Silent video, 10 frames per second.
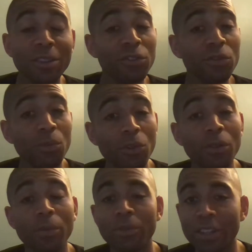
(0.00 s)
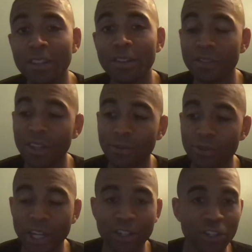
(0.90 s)
There's more details and stuff
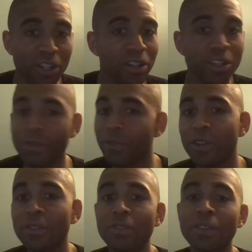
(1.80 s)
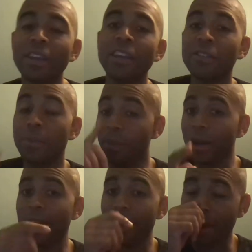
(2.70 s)
which I can share in different videos and things,
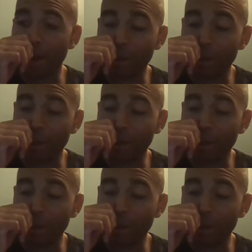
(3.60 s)
but I'll